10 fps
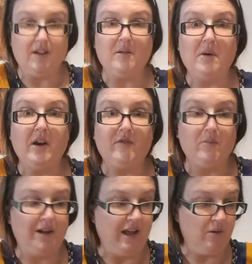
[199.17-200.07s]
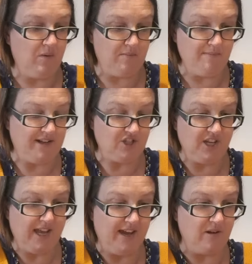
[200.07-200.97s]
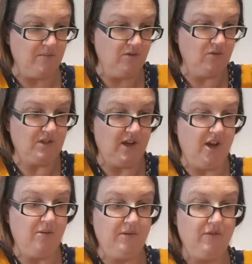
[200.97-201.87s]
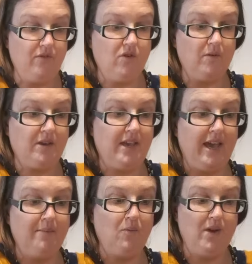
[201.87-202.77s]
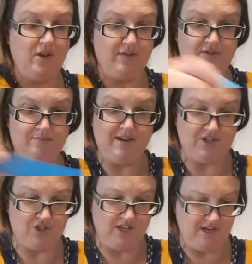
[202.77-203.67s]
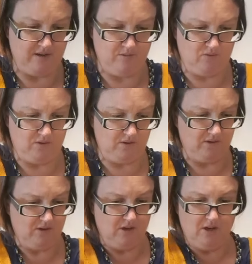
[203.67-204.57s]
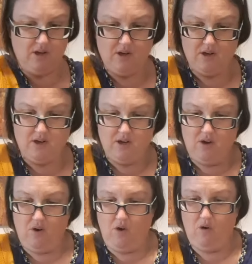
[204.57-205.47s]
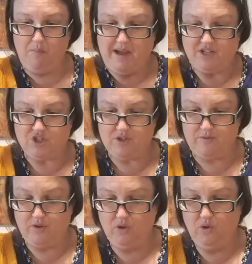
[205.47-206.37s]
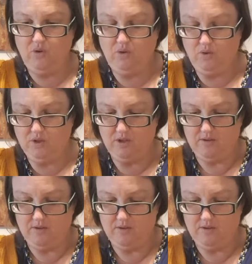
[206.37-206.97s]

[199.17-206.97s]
You might even play it with matching animals at home if you've got a game where you have to match the animals. Or match the food.